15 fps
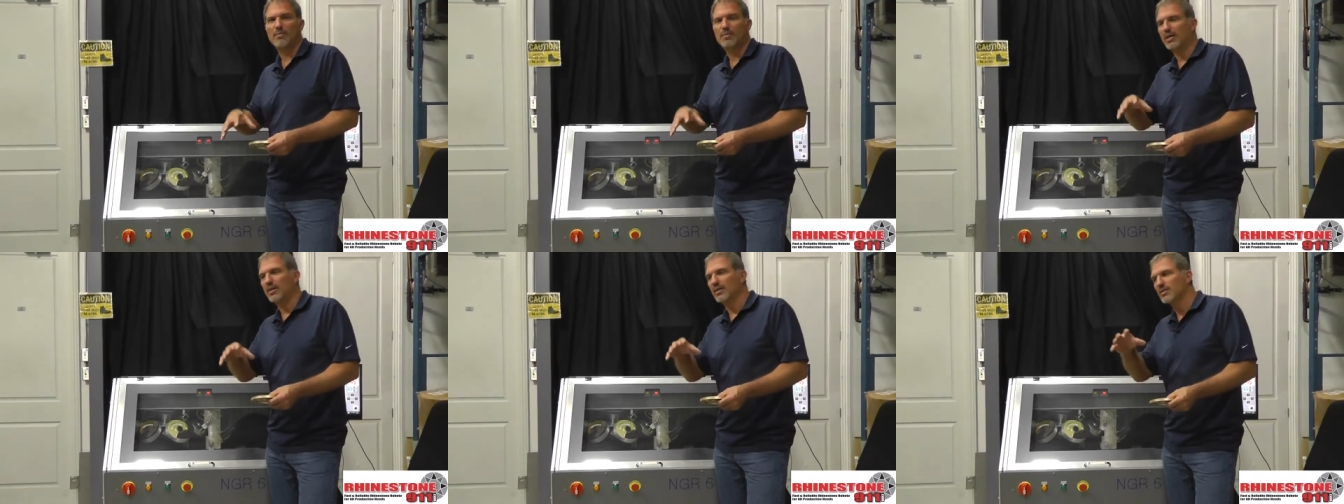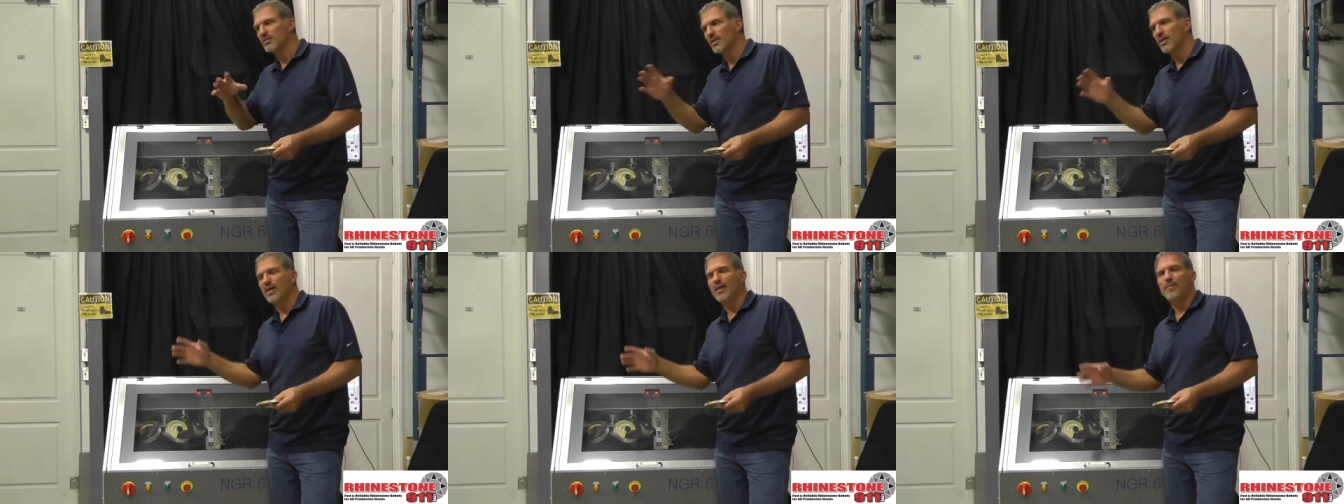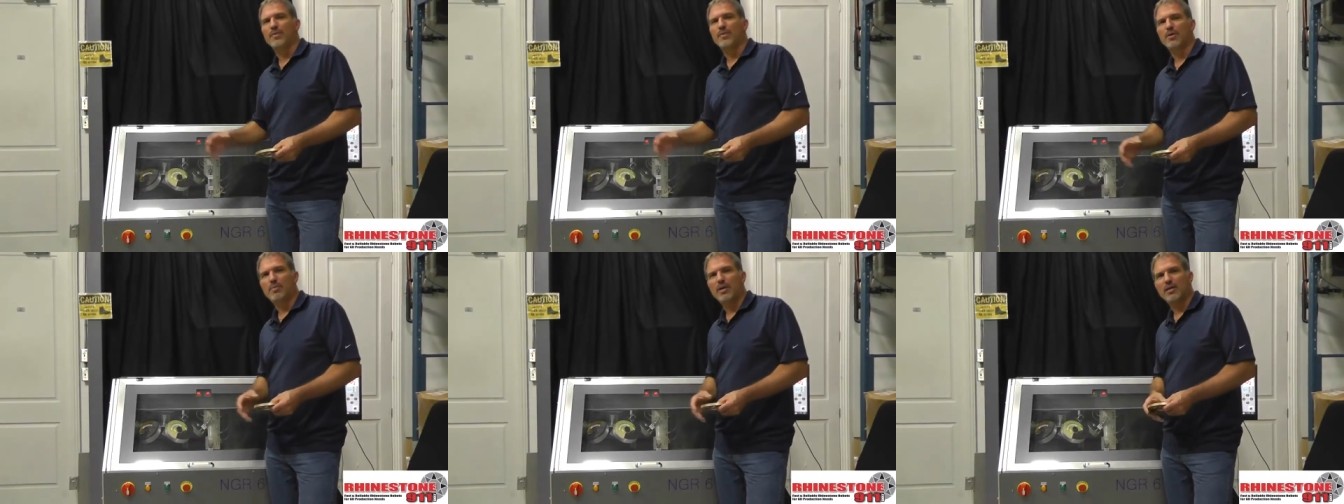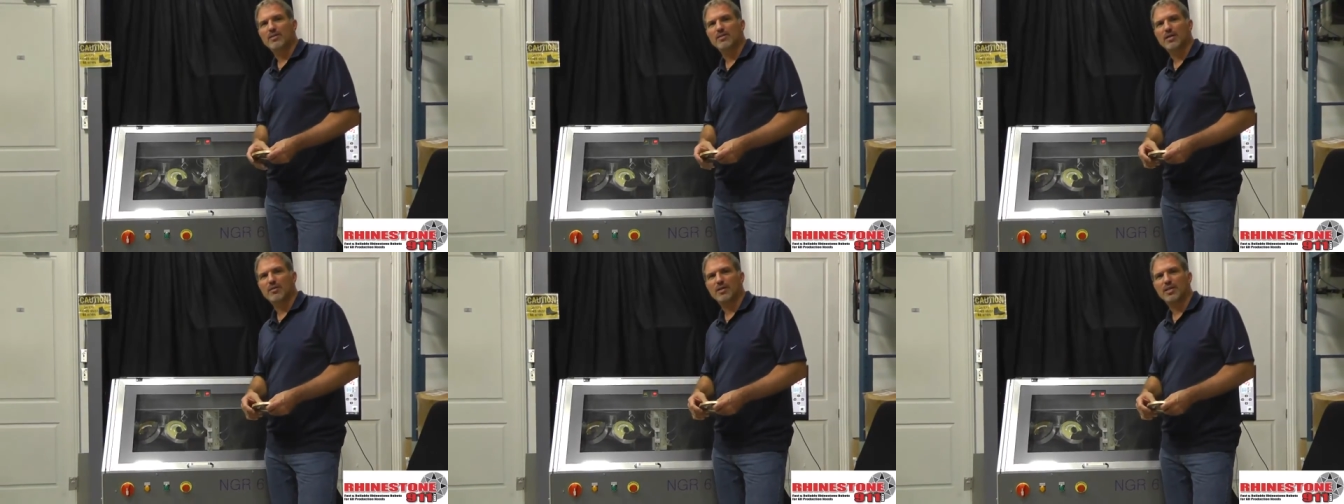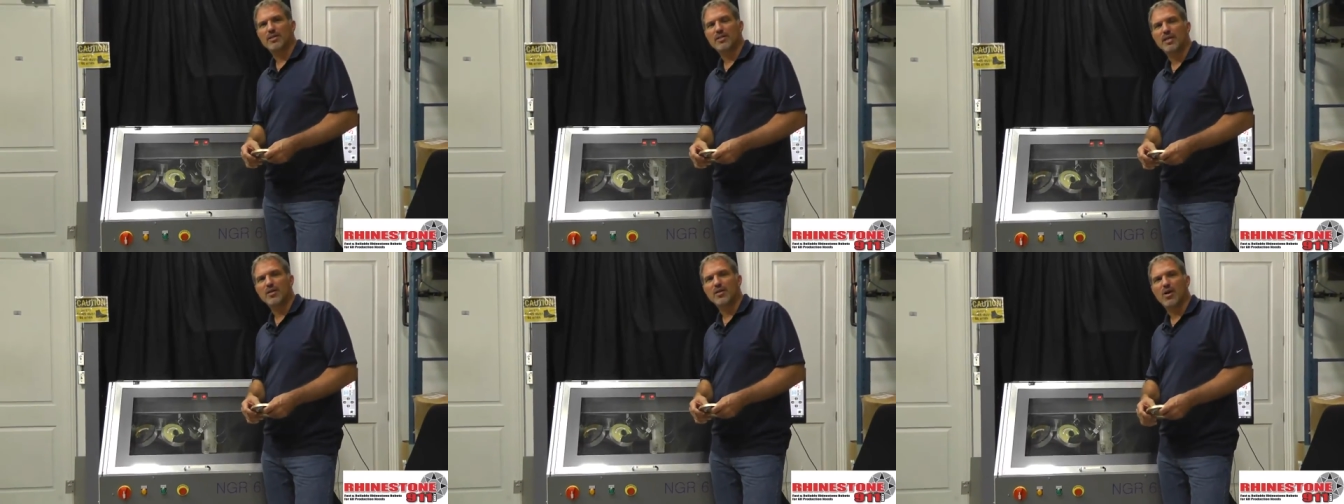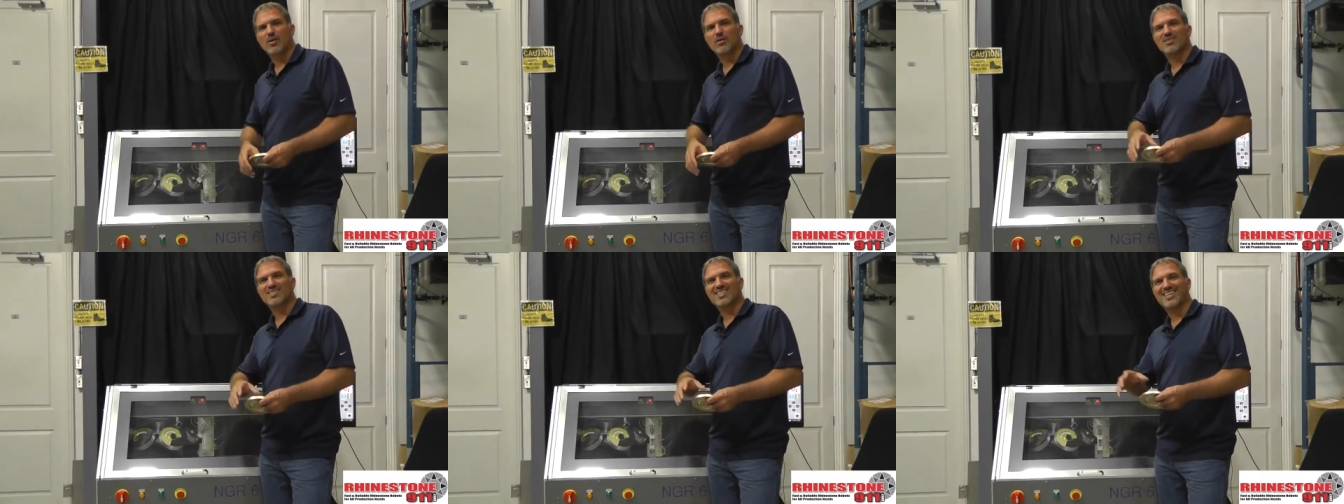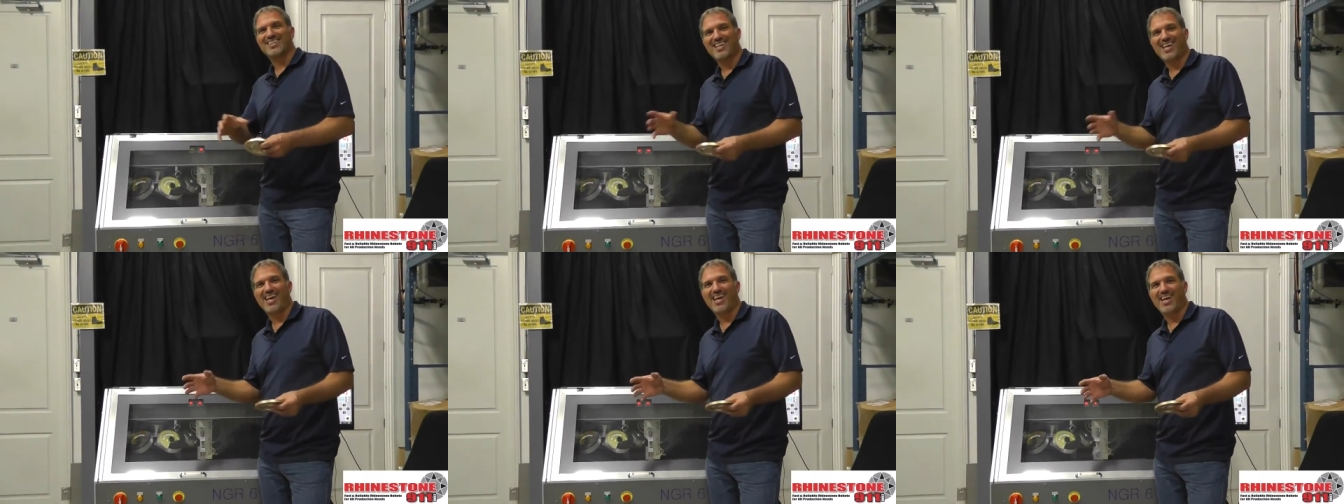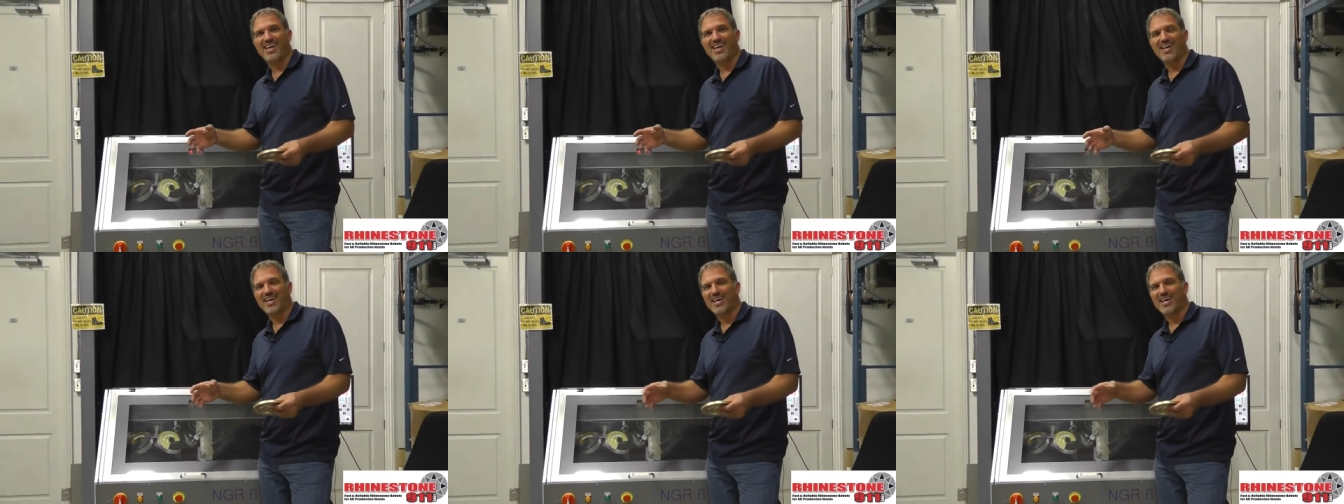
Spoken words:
Because they're paying somebody $10 a day,